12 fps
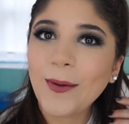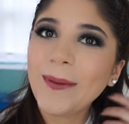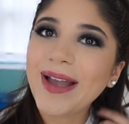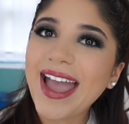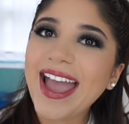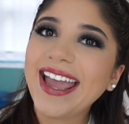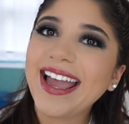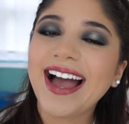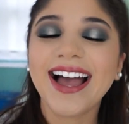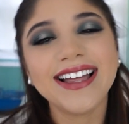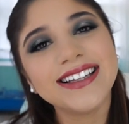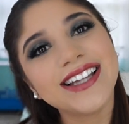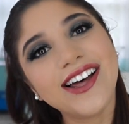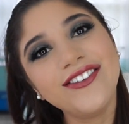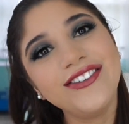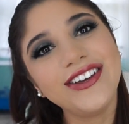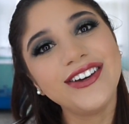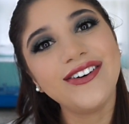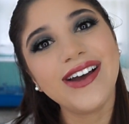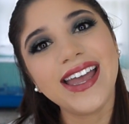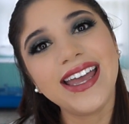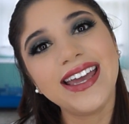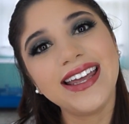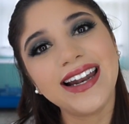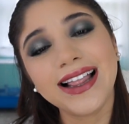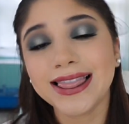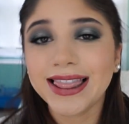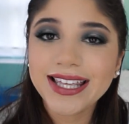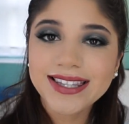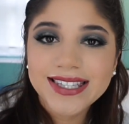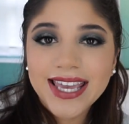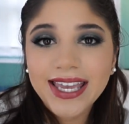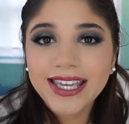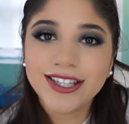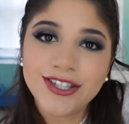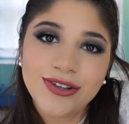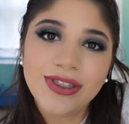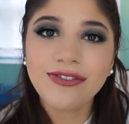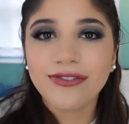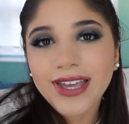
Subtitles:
Okay, I love you and let's get into the